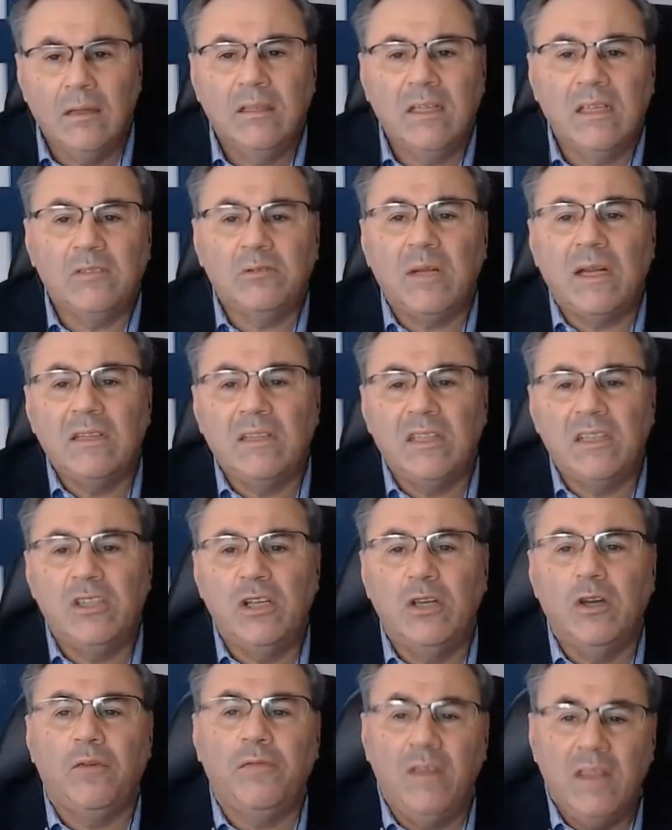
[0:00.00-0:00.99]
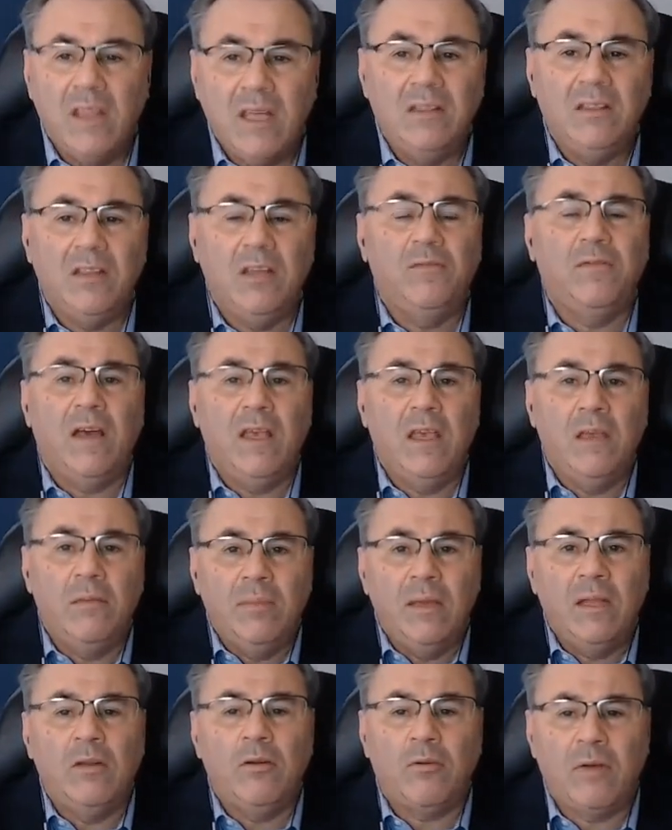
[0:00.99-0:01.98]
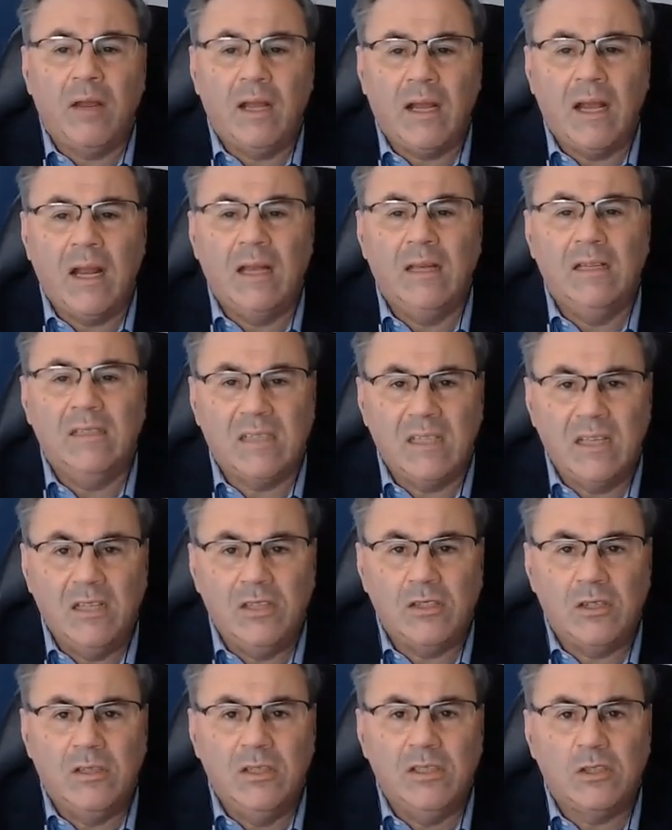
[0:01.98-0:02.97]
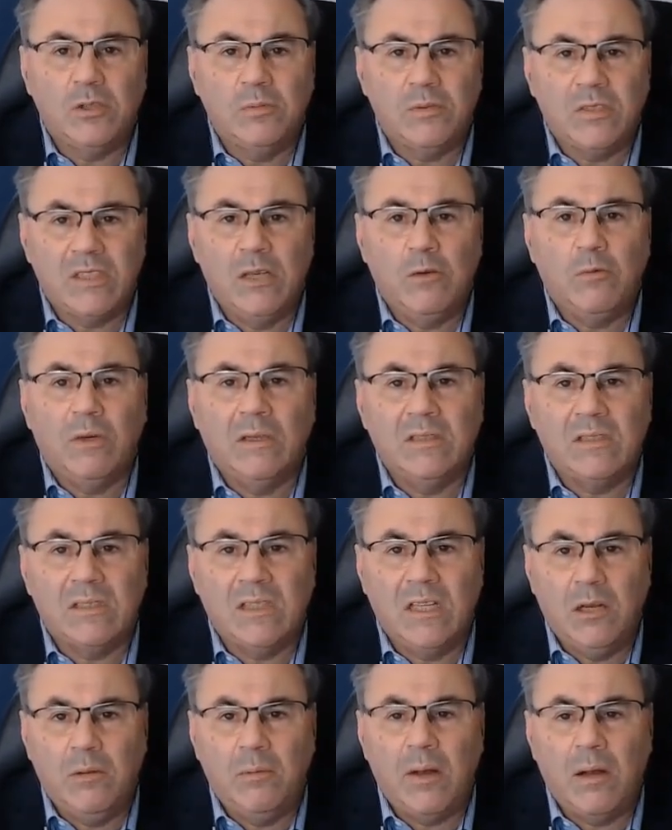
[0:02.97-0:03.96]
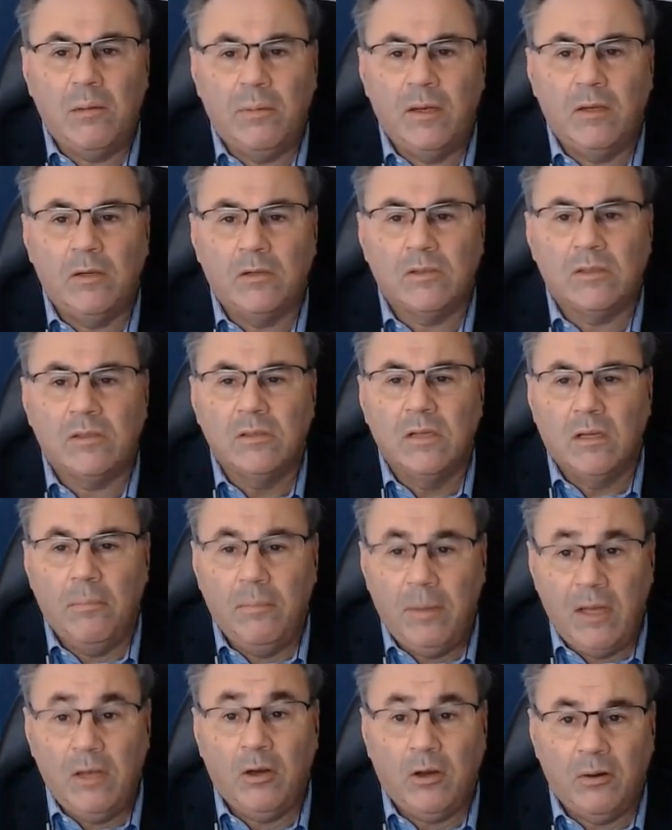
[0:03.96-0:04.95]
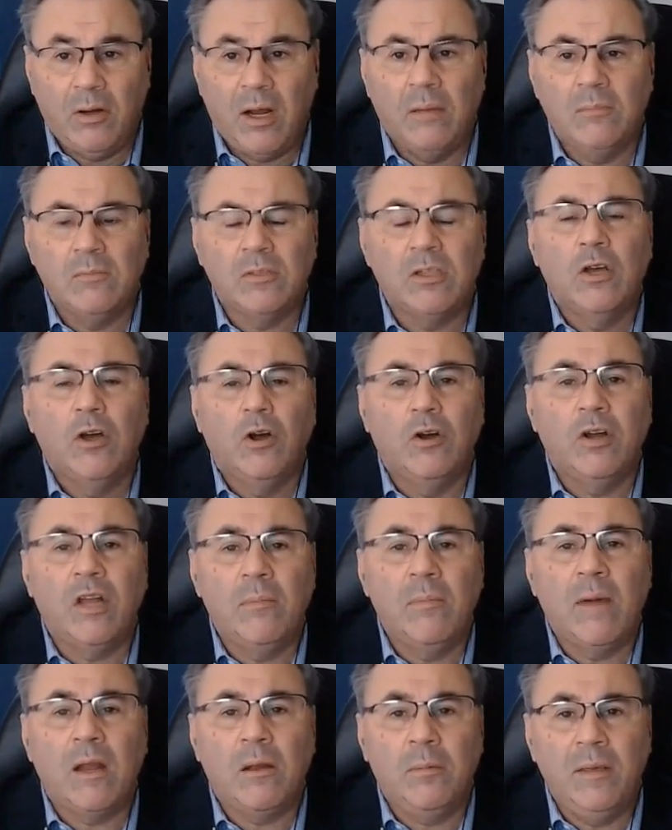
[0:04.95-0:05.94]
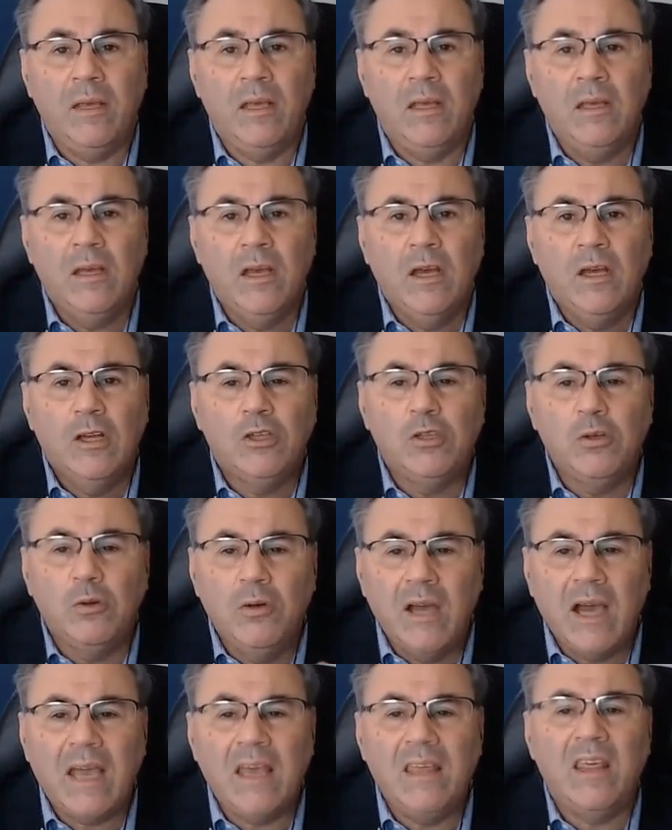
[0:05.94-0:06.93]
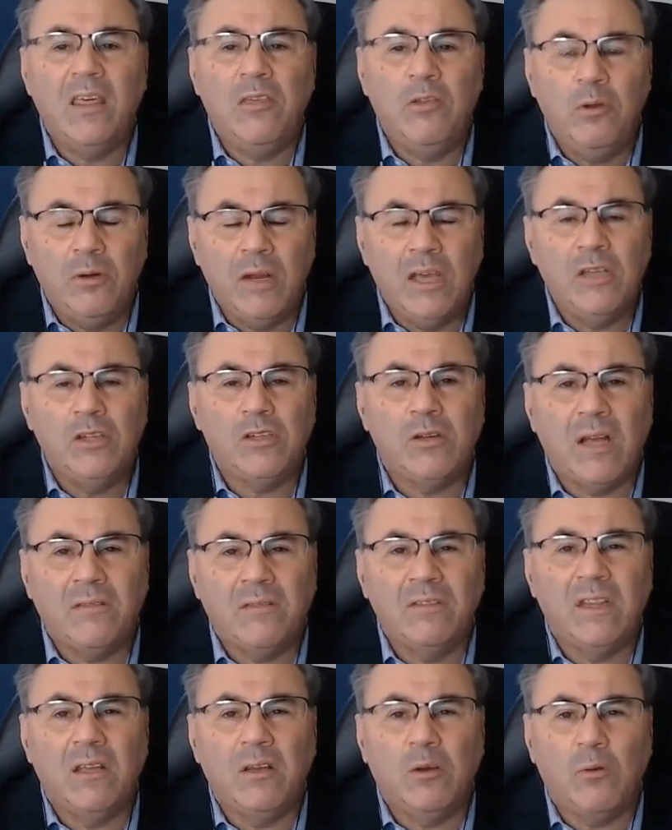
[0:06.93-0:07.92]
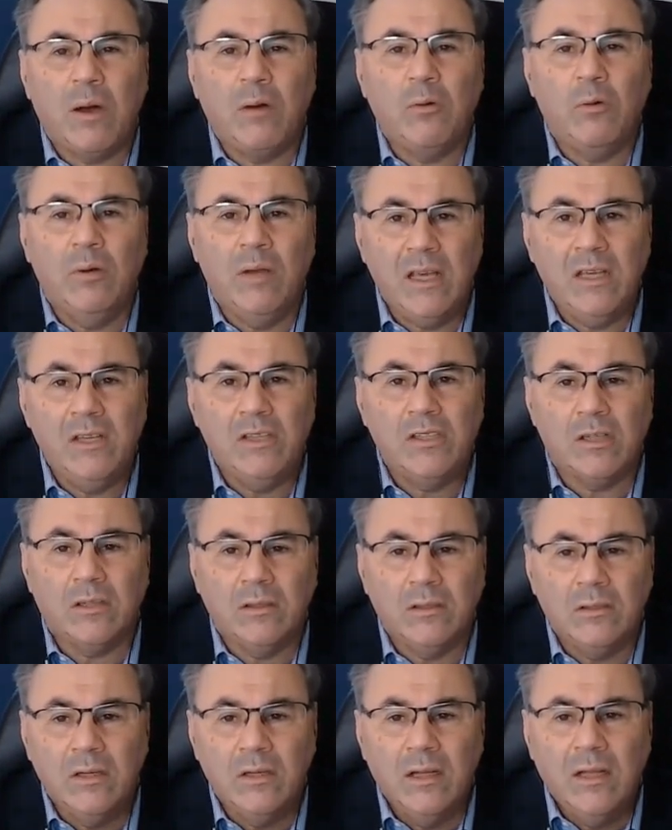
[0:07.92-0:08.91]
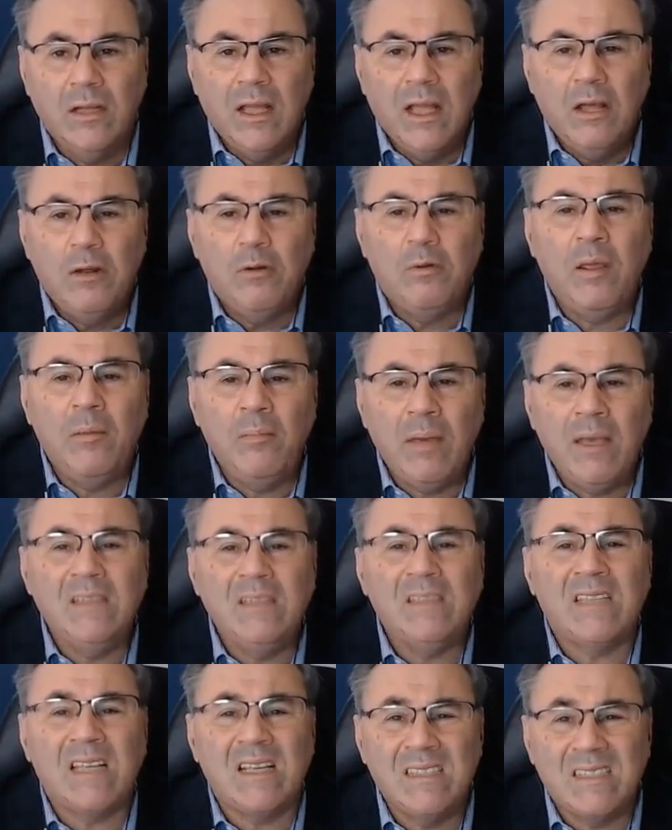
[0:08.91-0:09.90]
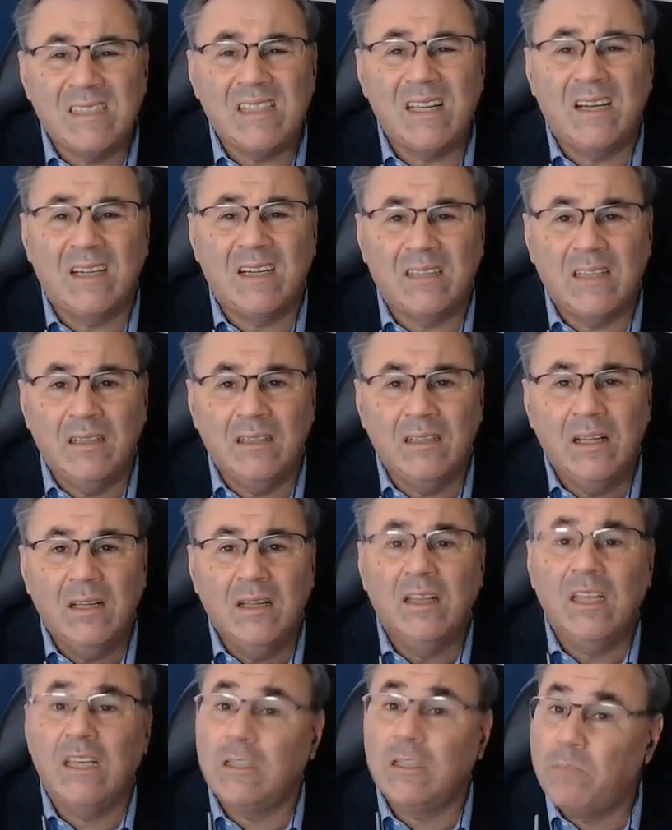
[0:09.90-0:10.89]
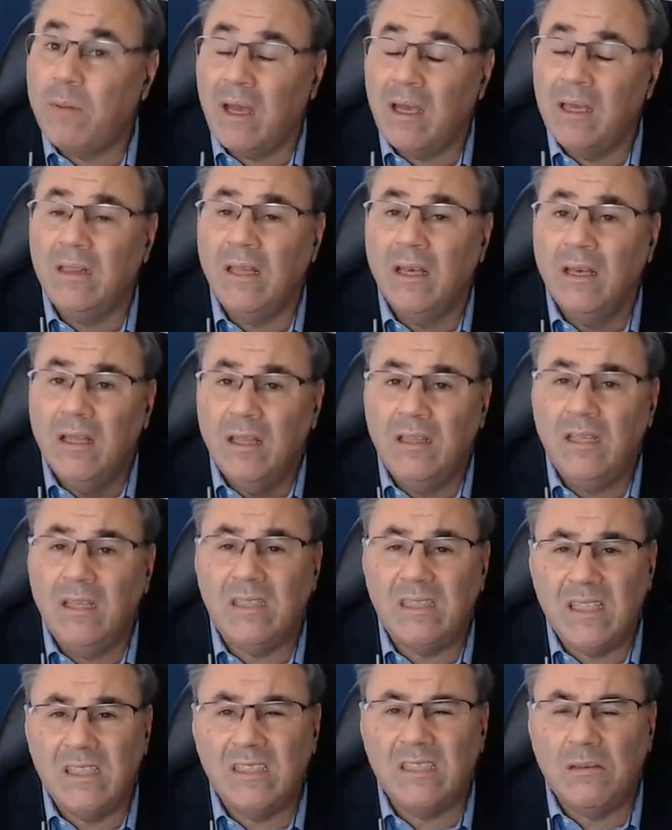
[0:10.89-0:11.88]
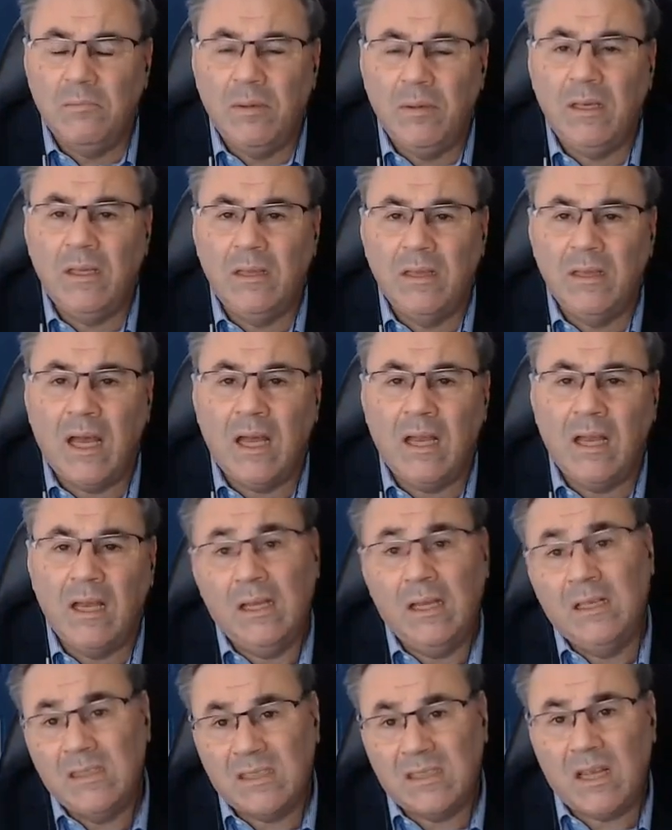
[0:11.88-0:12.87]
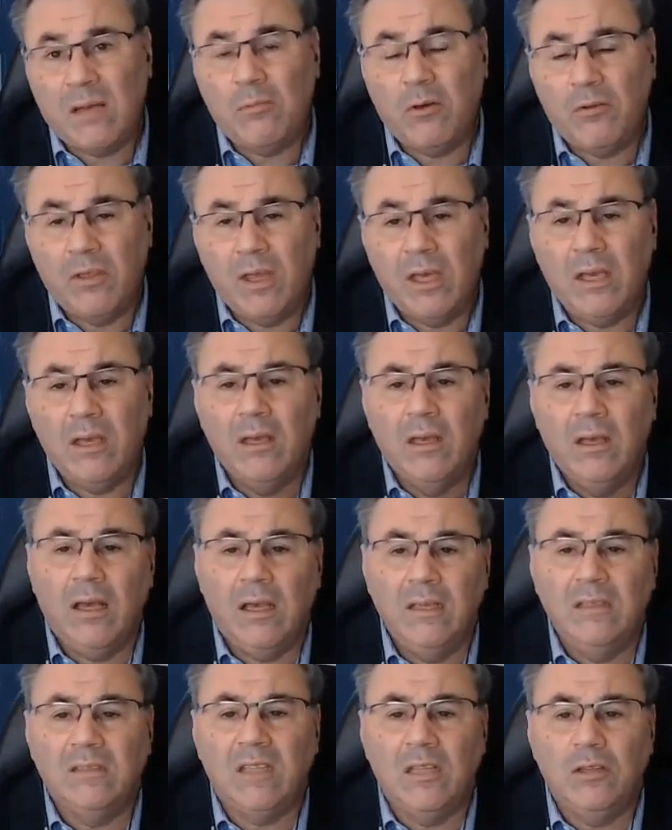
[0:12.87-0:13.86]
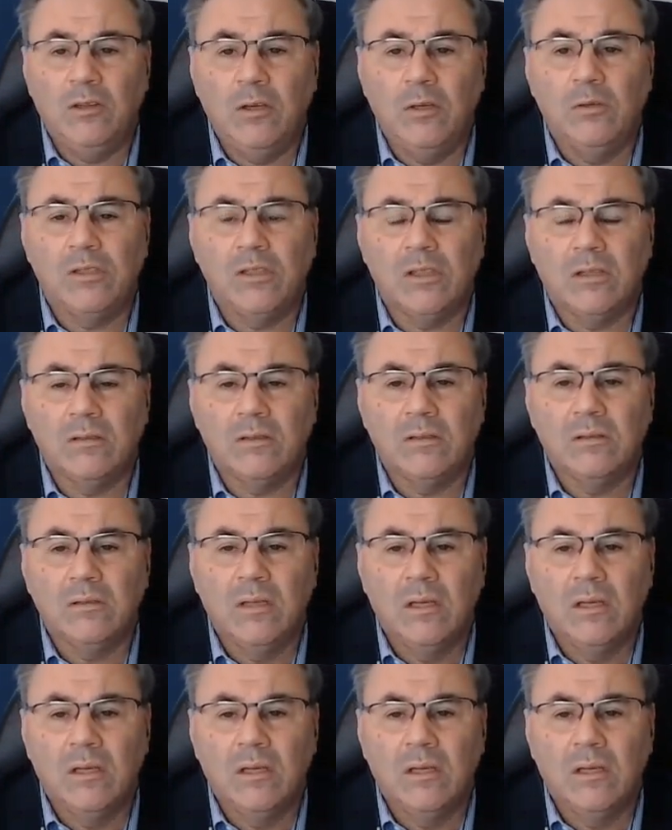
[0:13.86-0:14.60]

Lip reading: The strategy of identifying venous recanalization in subsequent cerebral venous venograms, or MRV, to guide the duration anticoagulation remains uncertain, despite this is being done in some of the institutions.